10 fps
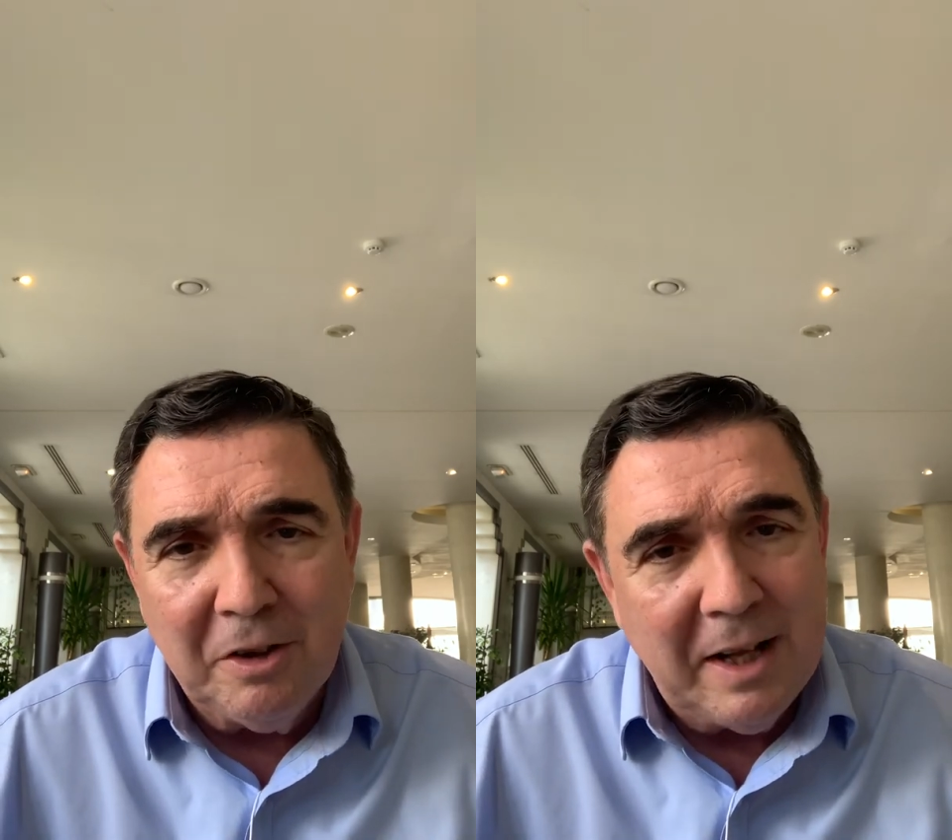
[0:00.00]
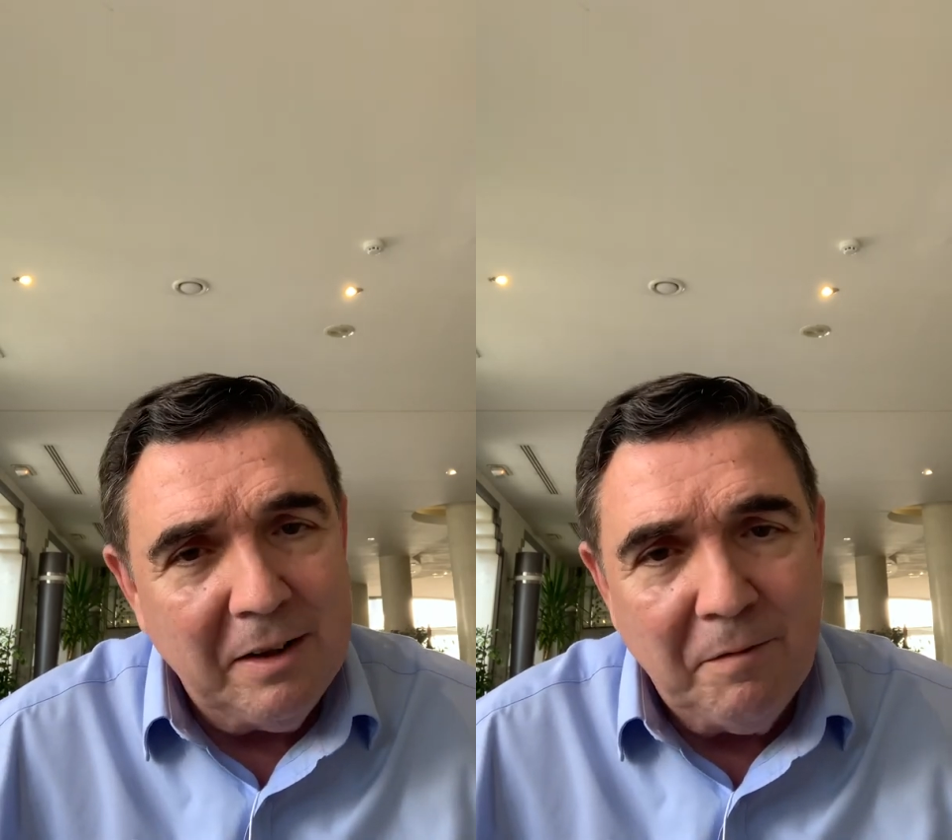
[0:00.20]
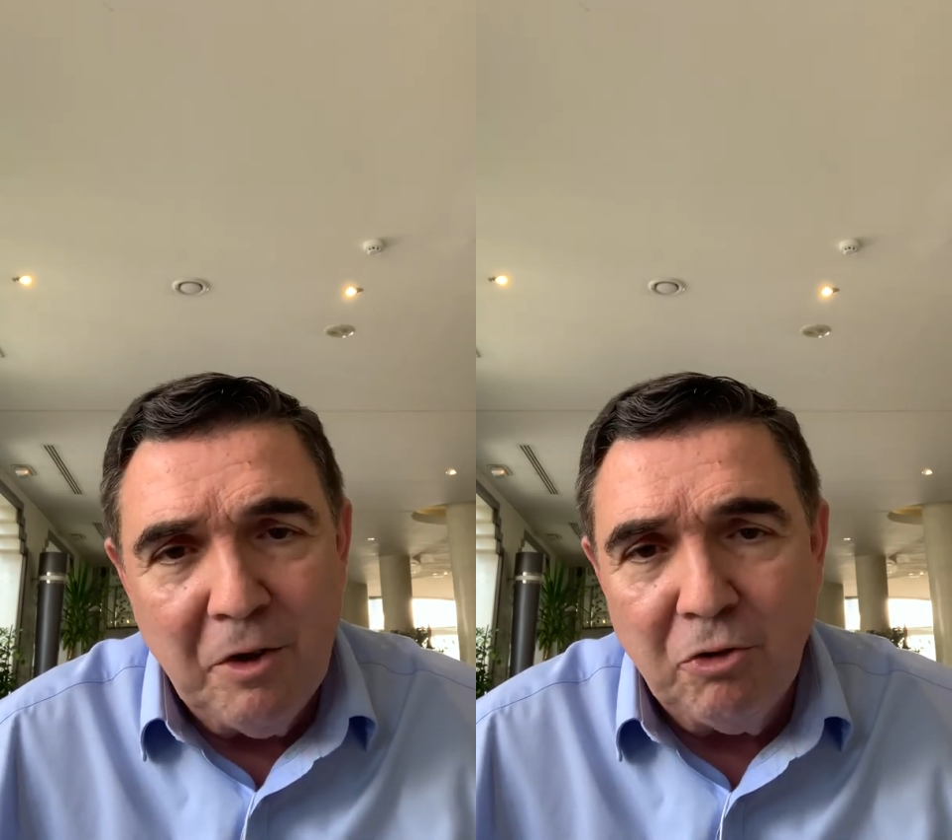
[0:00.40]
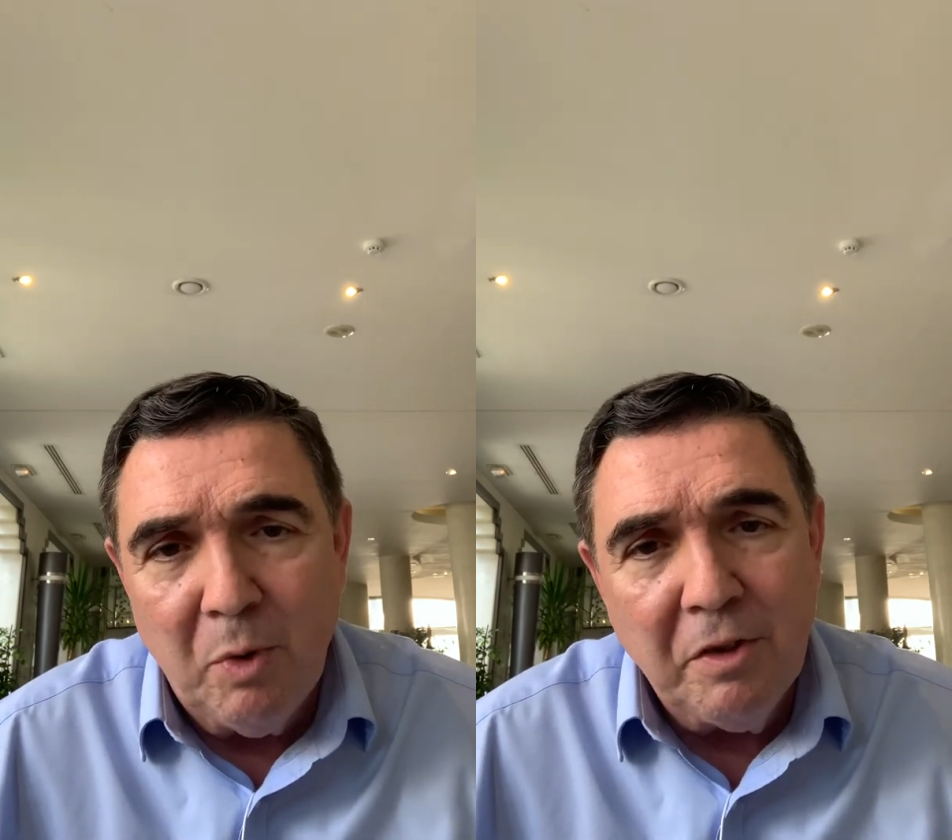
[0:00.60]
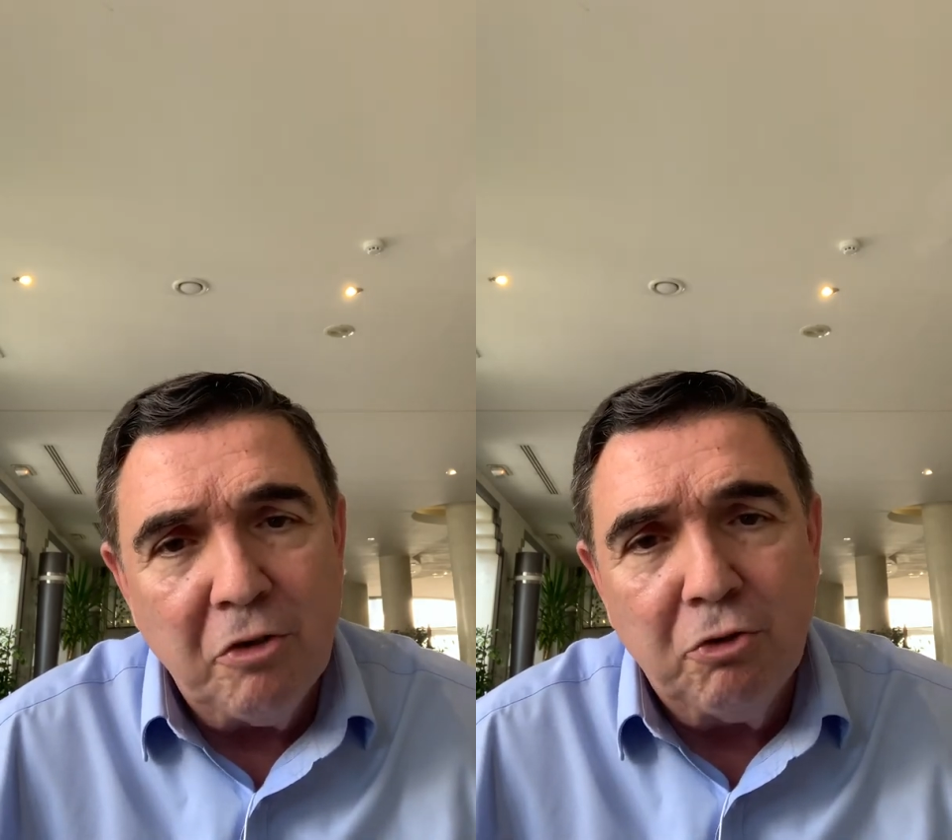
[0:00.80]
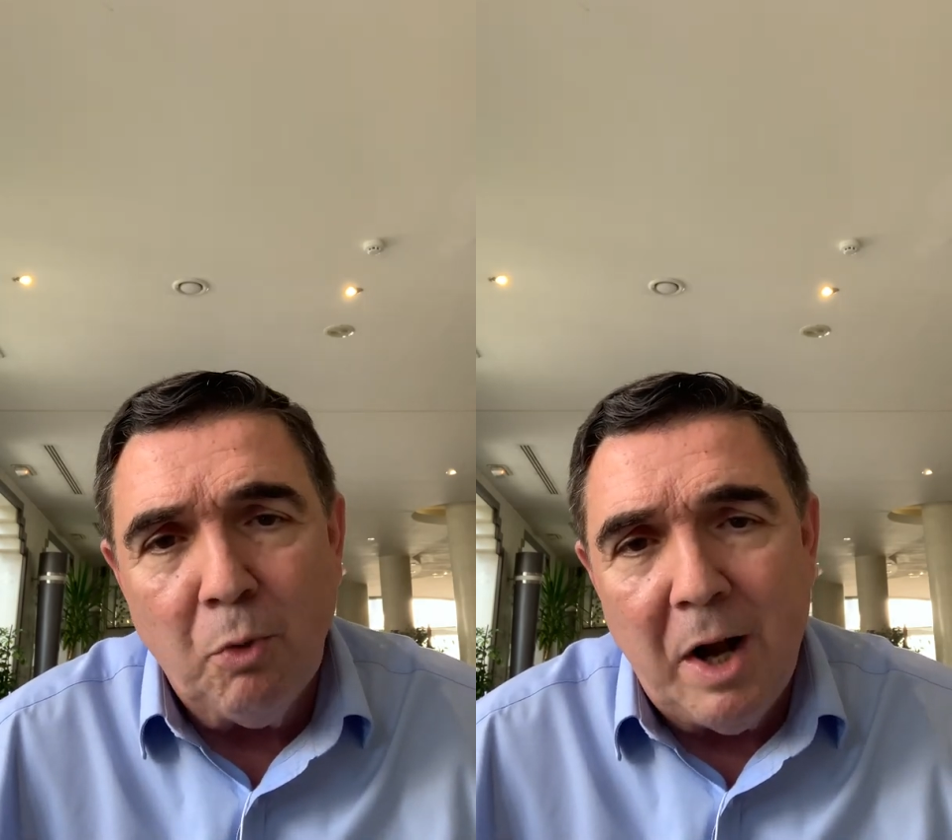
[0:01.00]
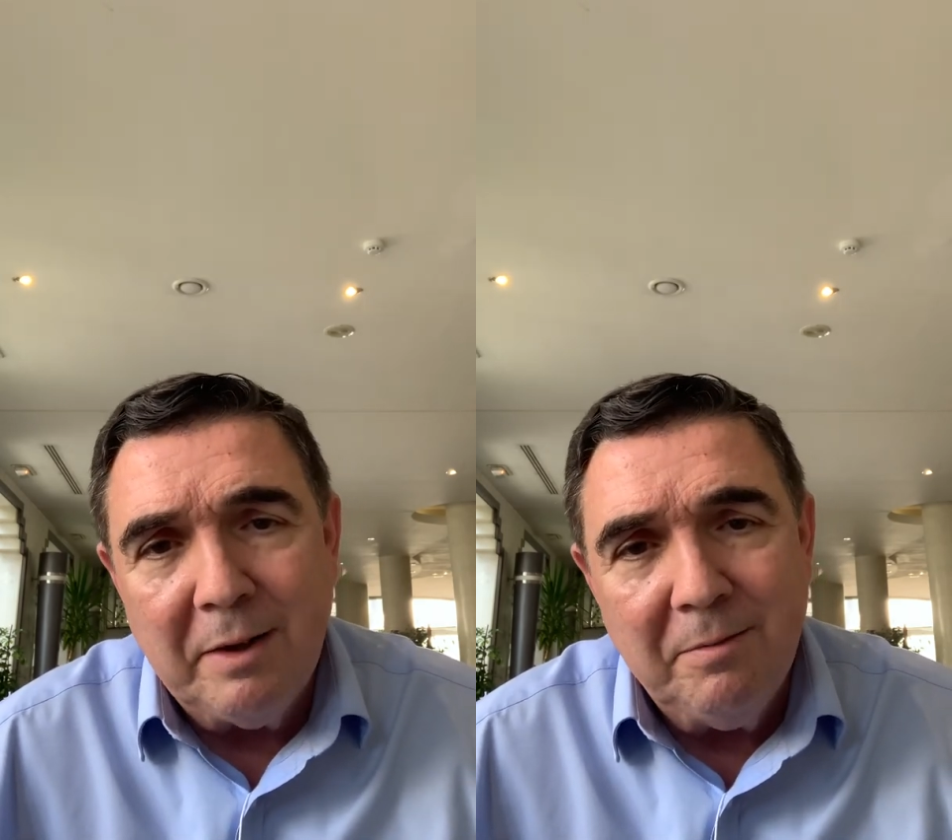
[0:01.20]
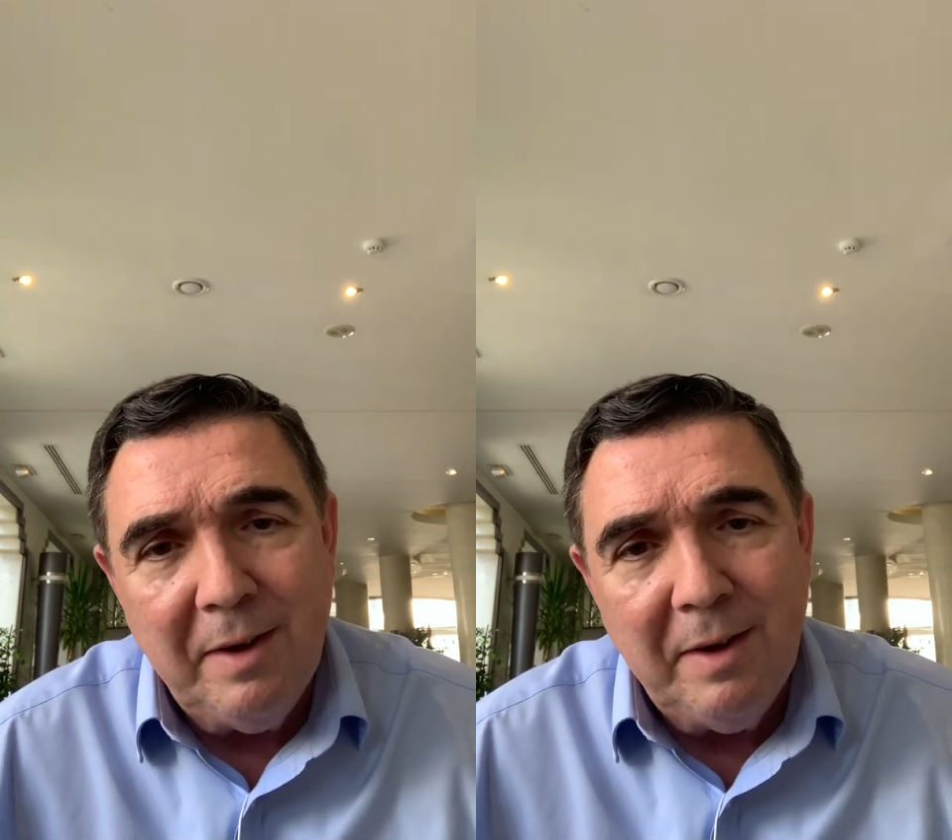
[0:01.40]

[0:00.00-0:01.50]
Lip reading: I love this one, the SWOT,